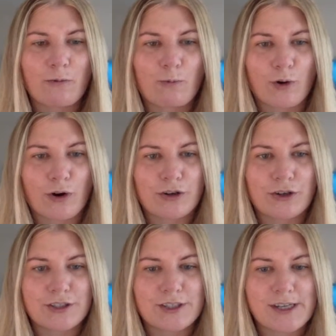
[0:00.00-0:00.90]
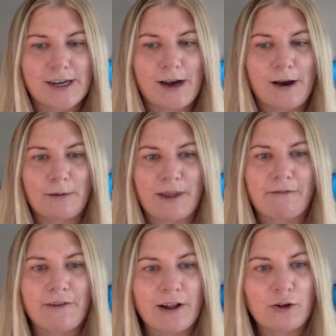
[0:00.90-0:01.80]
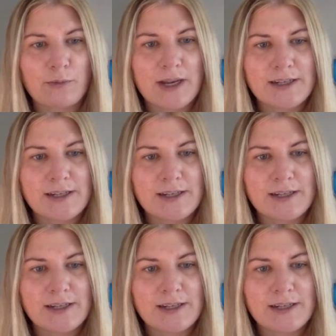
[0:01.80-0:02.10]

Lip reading: world that follow me.